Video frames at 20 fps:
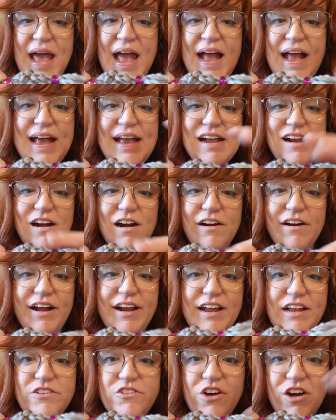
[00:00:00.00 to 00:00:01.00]
hair,
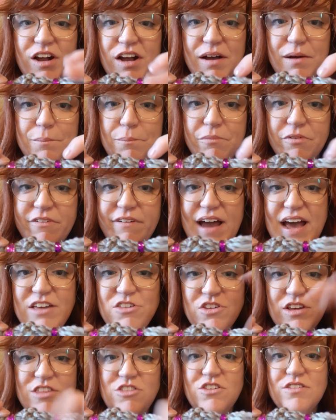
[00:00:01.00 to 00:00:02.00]
and I took a
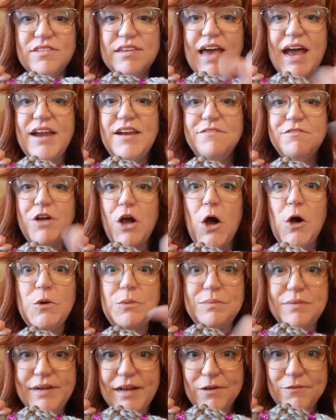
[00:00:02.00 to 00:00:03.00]
brush and just kind of
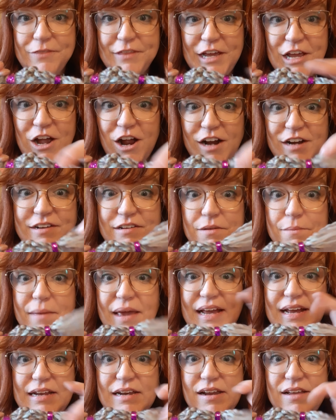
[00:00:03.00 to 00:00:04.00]
combed out the yarn to
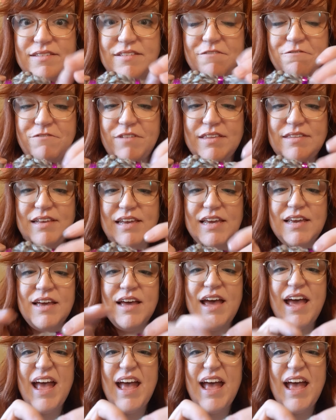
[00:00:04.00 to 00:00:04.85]
make it nice and fuzzy.